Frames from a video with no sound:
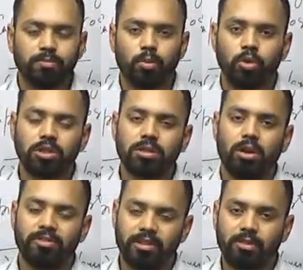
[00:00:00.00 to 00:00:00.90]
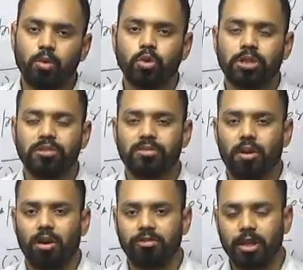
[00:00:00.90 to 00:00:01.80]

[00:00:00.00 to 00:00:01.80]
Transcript: most of the solutions of